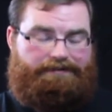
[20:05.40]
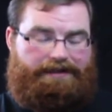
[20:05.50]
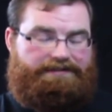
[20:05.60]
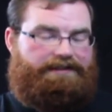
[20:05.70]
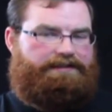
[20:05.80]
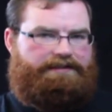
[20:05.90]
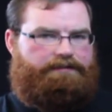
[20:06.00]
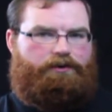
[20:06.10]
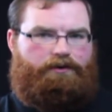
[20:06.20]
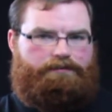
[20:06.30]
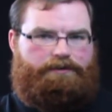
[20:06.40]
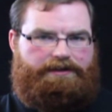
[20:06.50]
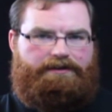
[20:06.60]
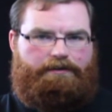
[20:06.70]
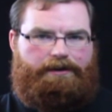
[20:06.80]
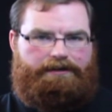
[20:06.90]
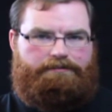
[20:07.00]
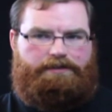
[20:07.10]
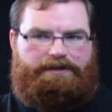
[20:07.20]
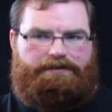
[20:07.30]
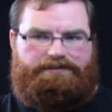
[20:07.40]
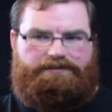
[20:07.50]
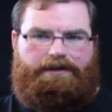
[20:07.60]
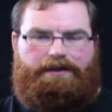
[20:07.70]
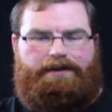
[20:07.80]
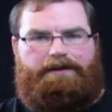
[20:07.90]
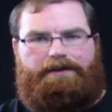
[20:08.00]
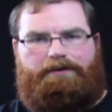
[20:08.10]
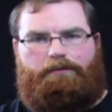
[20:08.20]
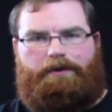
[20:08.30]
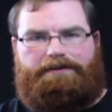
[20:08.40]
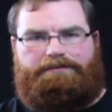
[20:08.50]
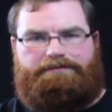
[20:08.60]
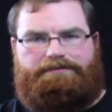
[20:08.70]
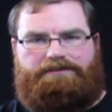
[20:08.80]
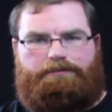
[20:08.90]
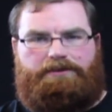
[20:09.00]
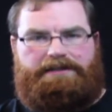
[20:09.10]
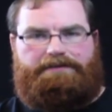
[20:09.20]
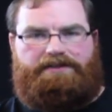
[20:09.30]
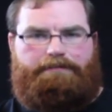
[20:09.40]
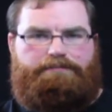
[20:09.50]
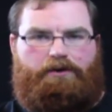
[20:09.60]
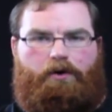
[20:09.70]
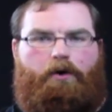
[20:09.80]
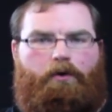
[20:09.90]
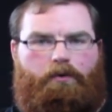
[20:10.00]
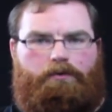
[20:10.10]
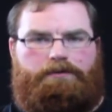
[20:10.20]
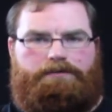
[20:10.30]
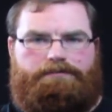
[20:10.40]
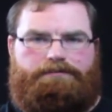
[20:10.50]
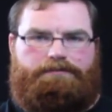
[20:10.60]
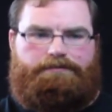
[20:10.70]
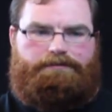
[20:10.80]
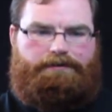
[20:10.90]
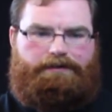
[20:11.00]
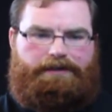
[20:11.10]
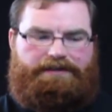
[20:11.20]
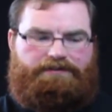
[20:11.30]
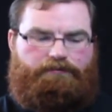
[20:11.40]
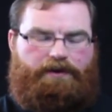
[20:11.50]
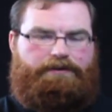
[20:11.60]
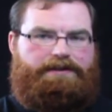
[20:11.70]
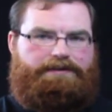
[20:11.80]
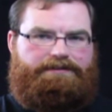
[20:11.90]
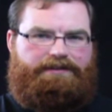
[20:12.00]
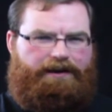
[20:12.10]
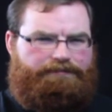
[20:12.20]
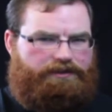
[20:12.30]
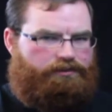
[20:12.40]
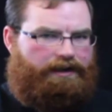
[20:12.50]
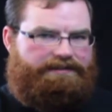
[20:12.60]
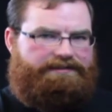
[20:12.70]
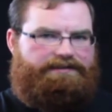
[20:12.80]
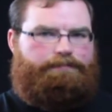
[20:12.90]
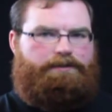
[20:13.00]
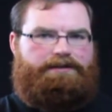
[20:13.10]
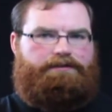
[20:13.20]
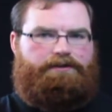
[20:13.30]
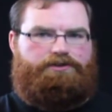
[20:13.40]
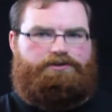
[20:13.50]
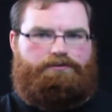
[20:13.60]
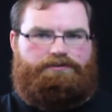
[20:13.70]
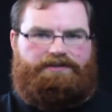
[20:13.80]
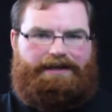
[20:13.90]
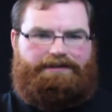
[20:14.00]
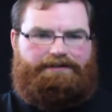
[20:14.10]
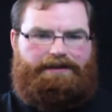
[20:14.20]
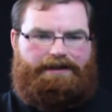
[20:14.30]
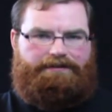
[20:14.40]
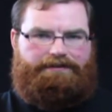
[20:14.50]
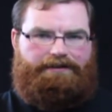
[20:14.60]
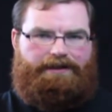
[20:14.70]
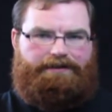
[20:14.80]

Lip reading: insanely difficult when you think about it, because when someone leaves that big a hole, it's very tough to try and step into their shoes and